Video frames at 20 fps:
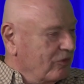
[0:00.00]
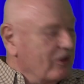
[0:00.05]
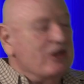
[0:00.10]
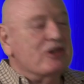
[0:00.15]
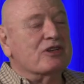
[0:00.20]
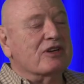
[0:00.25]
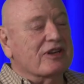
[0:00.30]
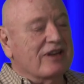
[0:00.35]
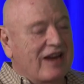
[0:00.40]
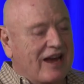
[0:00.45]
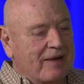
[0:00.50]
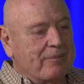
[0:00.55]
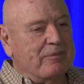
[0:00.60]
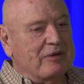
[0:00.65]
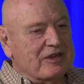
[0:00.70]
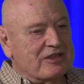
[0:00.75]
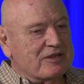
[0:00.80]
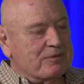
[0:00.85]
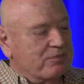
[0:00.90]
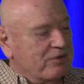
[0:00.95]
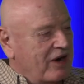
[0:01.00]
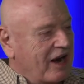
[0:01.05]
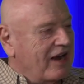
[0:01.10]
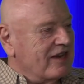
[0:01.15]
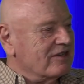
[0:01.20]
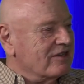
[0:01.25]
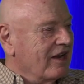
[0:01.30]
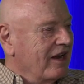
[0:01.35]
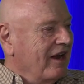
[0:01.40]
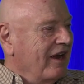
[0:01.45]
we should not be
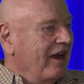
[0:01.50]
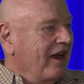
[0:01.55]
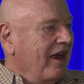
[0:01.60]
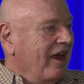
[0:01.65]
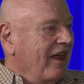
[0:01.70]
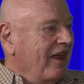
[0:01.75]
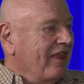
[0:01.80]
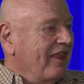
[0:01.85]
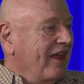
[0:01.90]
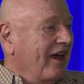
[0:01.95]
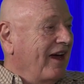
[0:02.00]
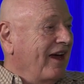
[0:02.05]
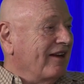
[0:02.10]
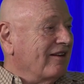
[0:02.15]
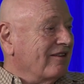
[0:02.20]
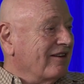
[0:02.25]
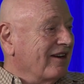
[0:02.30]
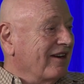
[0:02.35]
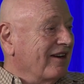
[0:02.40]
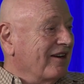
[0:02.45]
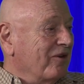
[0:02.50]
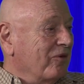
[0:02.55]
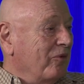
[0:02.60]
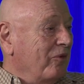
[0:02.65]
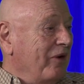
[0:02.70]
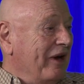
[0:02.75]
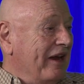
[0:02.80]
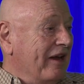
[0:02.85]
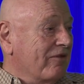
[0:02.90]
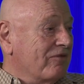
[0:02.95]
surprised, that
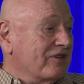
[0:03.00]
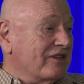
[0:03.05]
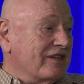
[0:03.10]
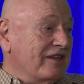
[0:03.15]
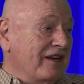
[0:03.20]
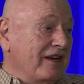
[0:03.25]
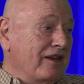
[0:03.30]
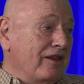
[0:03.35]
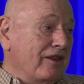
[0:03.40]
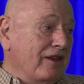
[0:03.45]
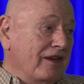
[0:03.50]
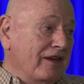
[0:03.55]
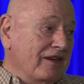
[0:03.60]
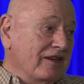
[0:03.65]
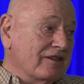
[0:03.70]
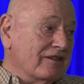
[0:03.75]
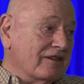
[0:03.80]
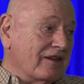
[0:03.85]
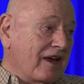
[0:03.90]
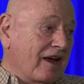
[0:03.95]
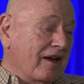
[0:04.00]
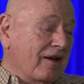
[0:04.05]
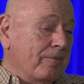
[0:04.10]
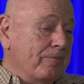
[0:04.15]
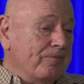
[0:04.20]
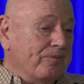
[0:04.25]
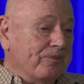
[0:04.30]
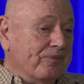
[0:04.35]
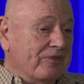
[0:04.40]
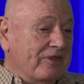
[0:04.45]
we have seen these
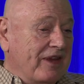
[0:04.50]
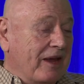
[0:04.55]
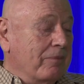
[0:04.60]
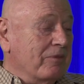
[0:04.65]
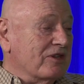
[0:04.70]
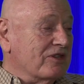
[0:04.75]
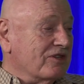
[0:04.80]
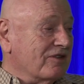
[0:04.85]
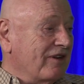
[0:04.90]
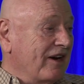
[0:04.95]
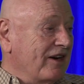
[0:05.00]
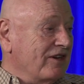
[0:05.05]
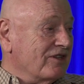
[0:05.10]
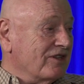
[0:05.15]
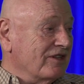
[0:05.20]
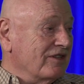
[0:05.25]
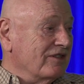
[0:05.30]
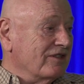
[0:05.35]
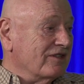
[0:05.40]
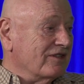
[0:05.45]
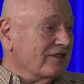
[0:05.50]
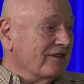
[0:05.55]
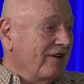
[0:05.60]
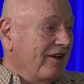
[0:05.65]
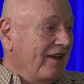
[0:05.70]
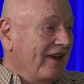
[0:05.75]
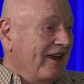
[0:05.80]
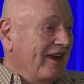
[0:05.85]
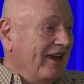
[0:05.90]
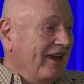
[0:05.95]
demonstrations
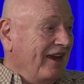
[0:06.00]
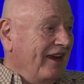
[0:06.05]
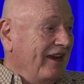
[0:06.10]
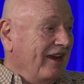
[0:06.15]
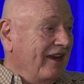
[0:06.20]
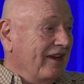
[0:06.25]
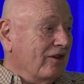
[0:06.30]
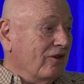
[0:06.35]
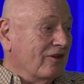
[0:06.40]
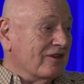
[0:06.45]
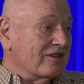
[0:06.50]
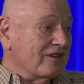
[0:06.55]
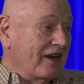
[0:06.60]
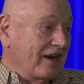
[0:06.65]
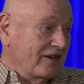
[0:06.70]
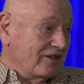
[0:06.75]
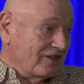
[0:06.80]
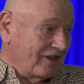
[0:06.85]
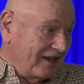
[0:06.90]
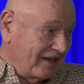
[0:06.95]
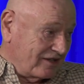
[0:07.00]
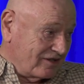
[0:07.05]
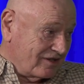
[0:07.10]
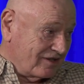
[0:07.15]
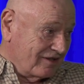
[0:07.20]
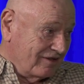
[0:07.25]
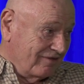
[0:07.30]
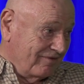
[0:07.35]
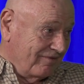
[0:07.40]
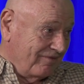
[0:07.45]
in Los
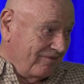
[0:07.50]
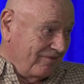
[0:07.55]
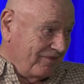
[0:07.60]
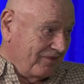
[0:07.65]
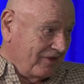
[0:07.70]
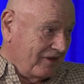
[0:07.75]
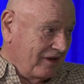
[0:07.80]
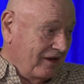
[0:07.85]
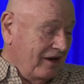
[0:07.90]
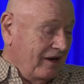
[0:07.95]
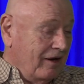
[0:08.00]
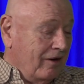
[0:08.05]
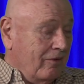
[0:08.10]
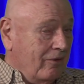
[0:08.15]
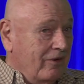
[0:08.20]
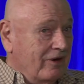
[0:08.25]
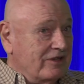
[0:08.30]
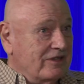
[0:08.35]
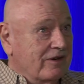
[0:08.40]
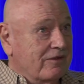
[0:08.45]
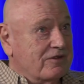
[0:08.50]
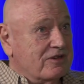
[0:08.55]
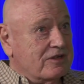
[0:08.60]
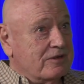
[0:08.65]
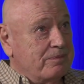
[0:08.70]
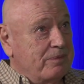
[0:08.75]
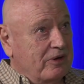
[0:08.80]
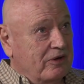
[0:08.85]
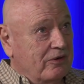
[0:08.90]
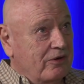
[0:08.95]
Angeles, which have
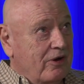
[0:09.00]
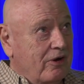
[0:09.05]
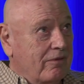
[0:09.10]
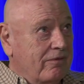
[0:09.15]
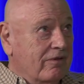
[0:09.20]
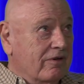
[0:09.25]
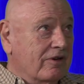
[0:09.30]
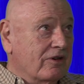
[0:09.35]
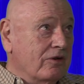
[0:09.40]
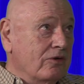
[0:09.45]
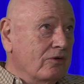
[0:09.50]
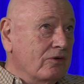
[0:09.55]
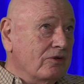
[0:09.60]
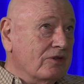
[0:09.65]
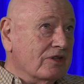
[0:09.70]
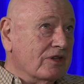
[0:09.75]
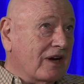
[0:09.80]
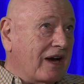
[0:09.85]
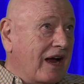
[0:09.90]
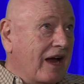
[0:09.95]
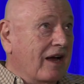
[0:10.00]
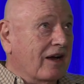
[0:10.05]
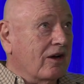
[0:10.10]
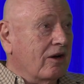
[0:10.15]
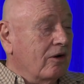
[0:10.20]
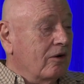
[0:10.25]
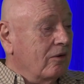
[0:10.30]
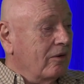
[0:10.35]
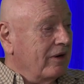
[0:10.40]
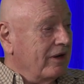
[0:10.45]
spilled over to
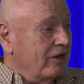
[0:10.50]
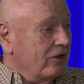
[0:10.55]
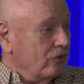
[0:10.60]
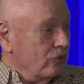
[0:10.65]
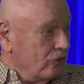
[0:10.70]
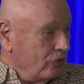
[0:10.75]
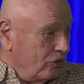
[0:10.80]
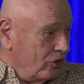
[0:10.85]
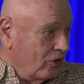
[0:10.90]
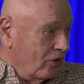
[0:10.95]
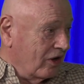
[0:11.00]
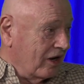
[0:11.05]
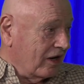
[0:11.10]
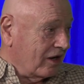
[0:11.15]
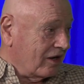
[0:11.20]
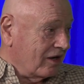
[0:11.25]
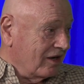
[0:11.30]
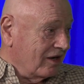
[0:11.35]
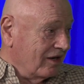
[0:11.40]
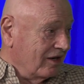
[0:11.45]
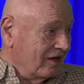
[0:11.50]
Chicago and New York.